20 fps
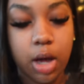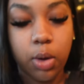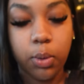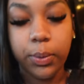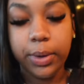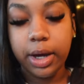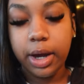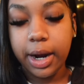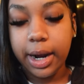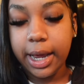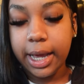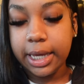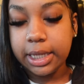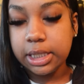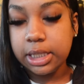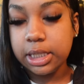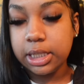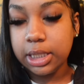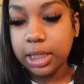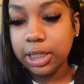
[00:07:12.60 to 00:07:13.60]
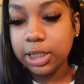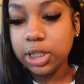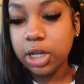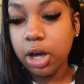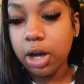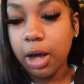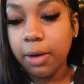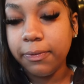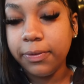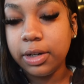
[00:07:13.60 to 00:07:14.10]
We are at Stick
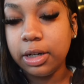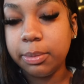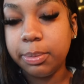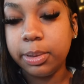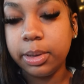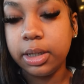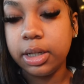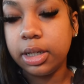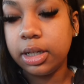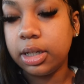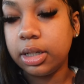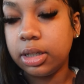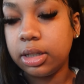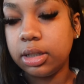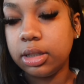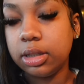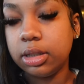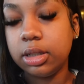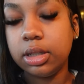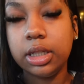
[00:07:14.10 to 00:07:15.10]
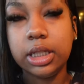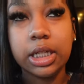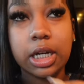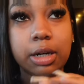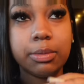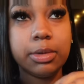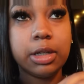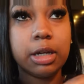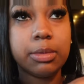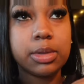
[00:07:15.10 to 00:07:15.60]
Talk. I'm finna put
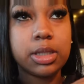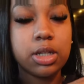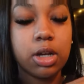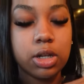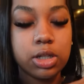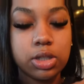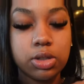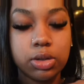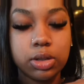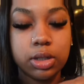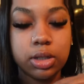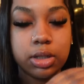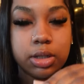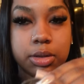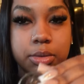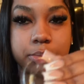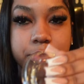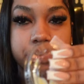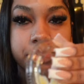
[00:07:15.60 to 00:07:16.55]
yum yum sauce on it.